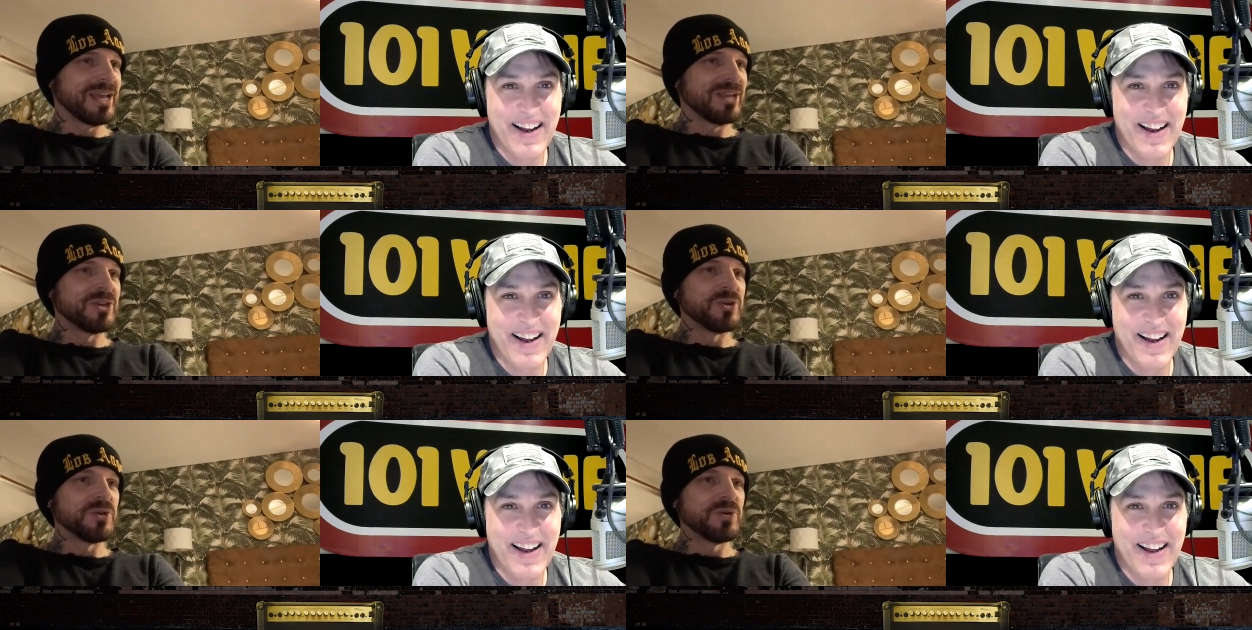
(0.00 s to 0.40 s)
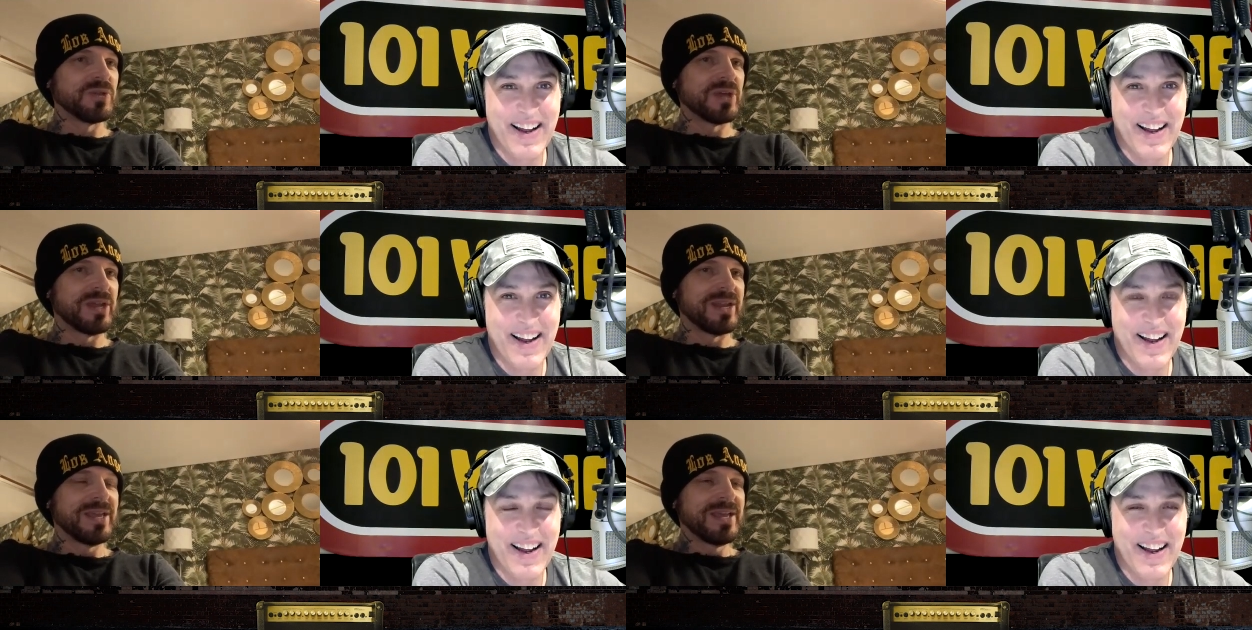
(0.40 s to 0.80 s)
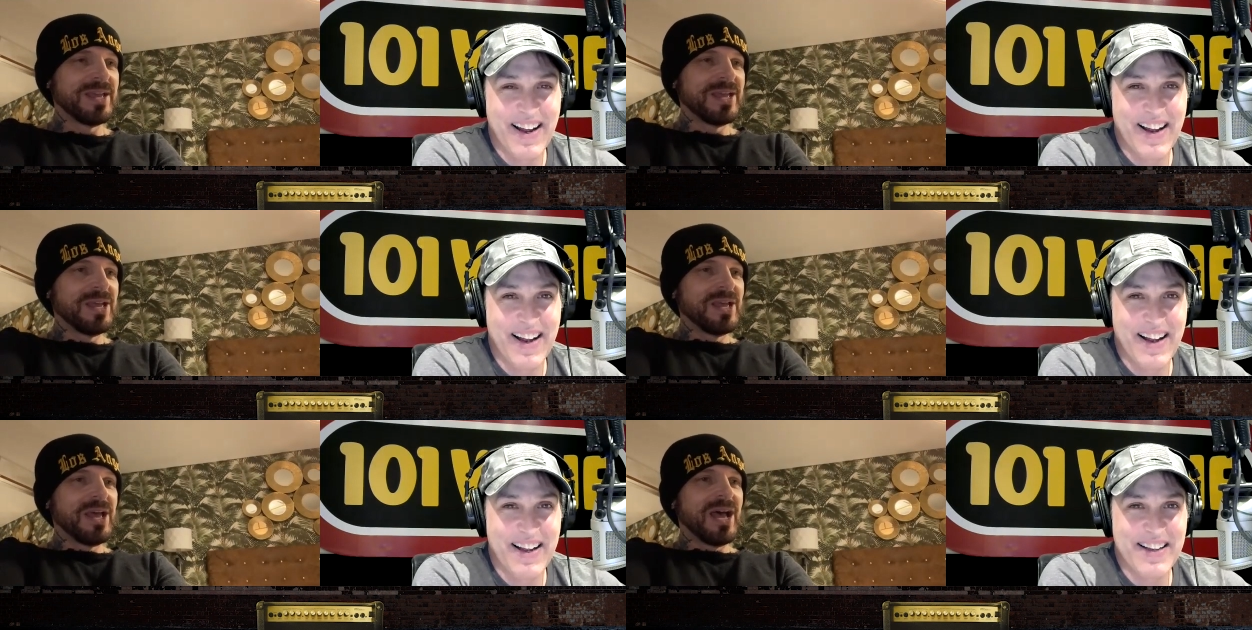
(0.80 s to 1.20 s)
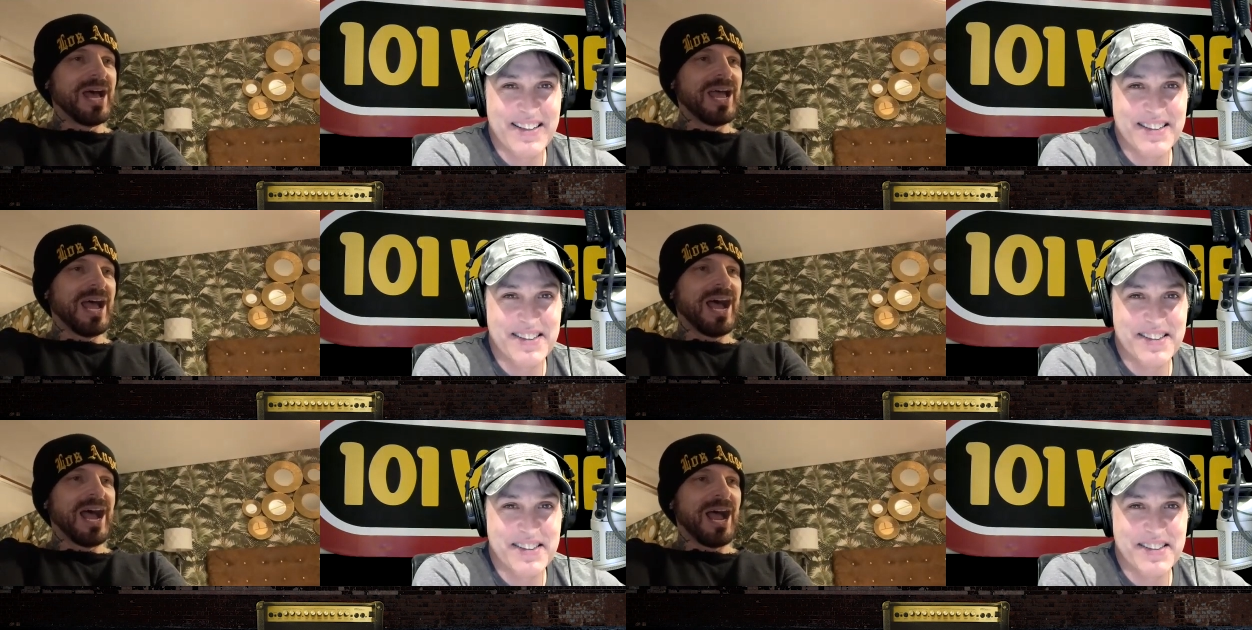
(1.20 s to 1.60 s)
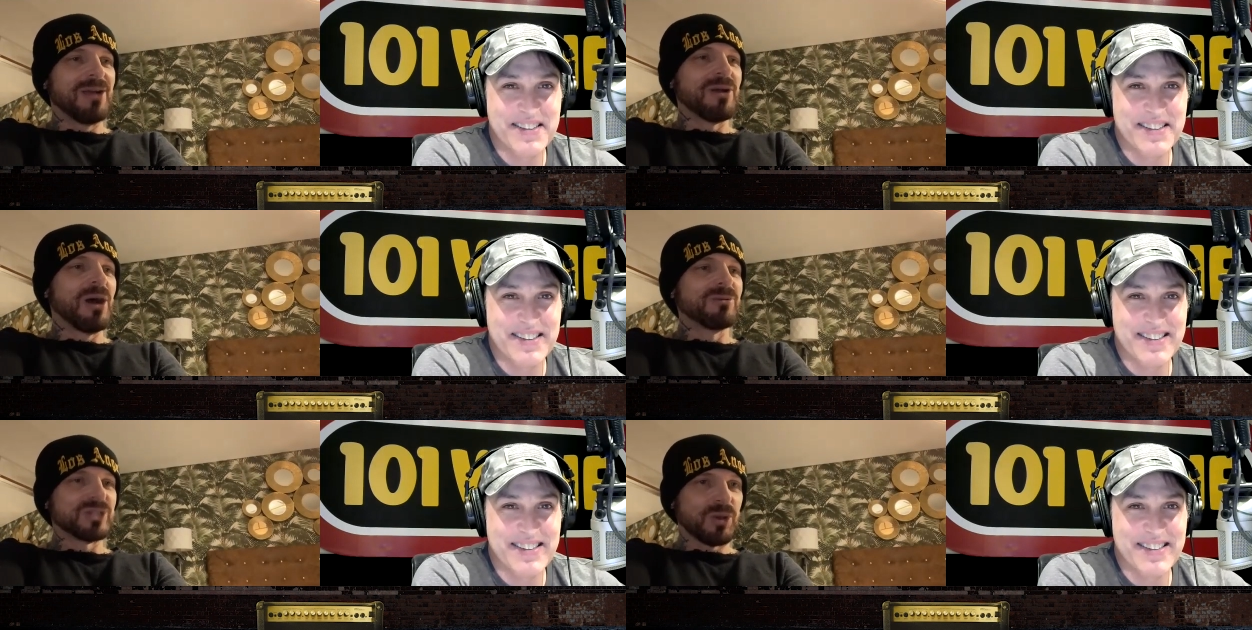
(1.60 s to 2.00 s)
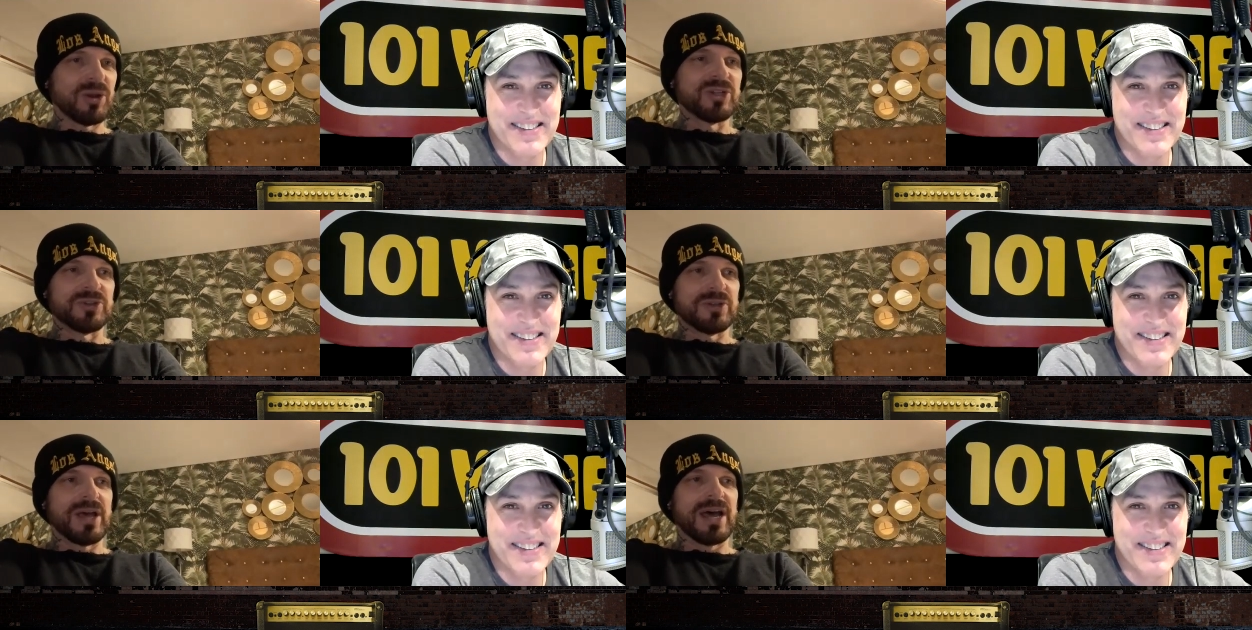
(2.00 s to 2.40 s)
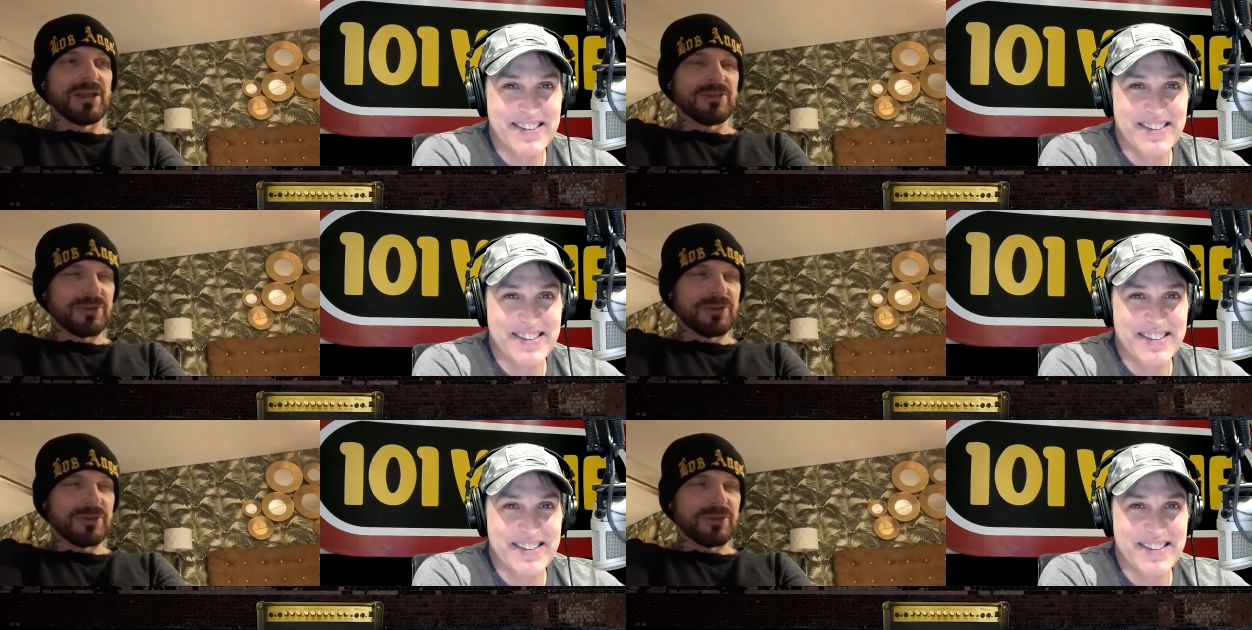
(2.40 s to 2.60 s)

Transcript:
Speaker 1: and I knew that I, I was going to do that.